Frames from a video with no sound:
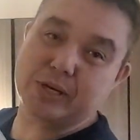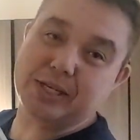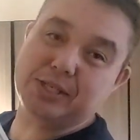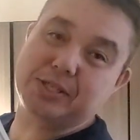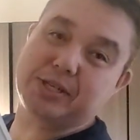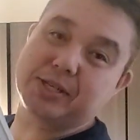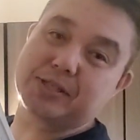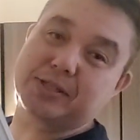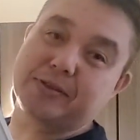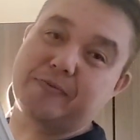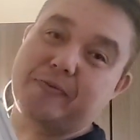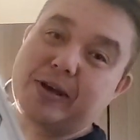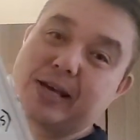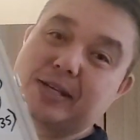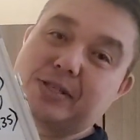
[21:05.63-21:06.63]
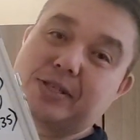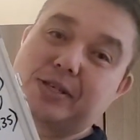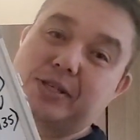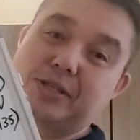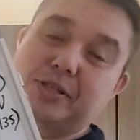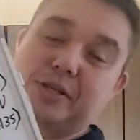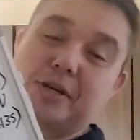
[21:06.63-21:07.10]
reach
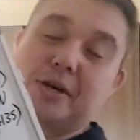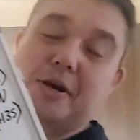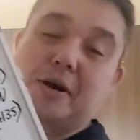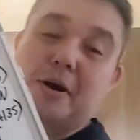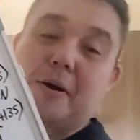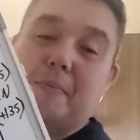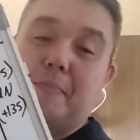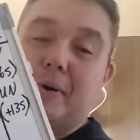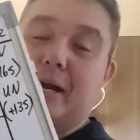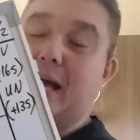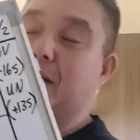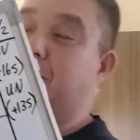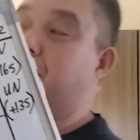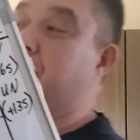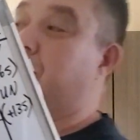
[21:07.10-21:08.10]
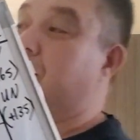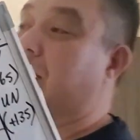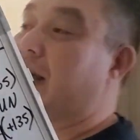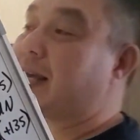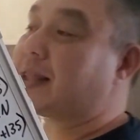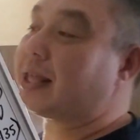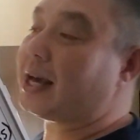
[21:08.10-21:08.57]
disadvantage, but I do
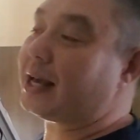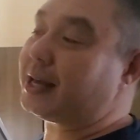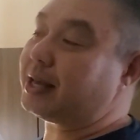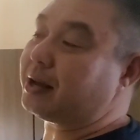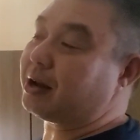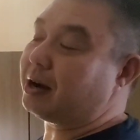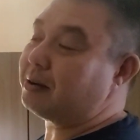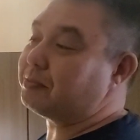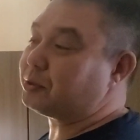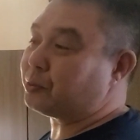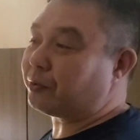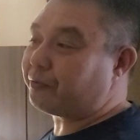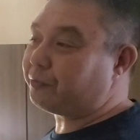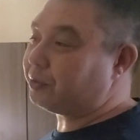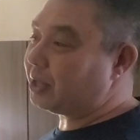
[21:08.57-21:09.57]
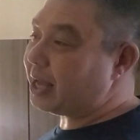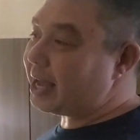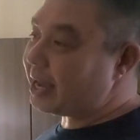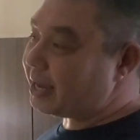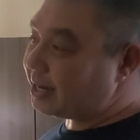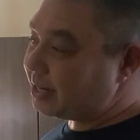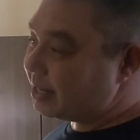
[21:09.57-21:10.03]
like that he comes with
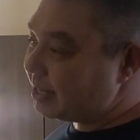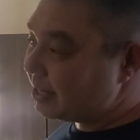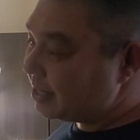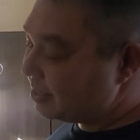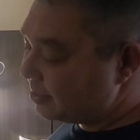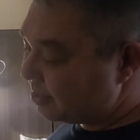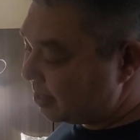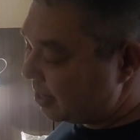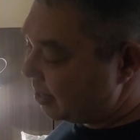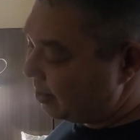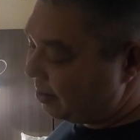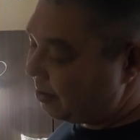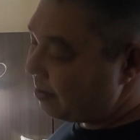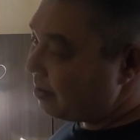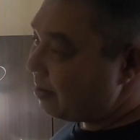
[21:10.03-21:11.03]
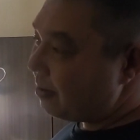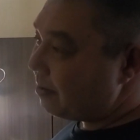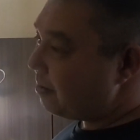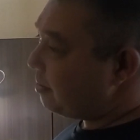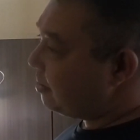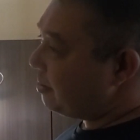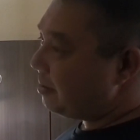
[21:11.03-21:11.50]
flying knees and
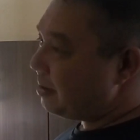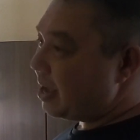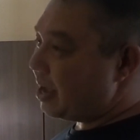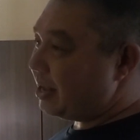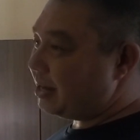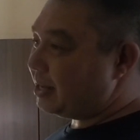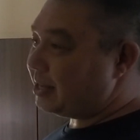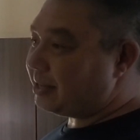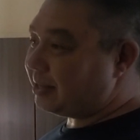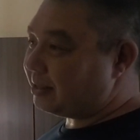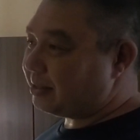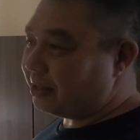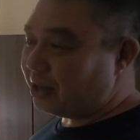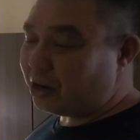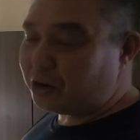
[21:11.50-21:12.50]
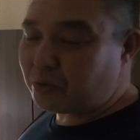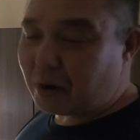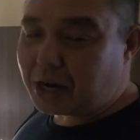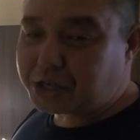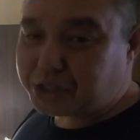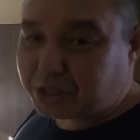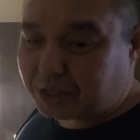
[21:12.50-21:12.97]
and he the
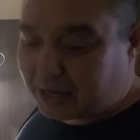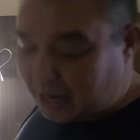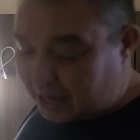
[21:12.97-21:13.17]
aggression.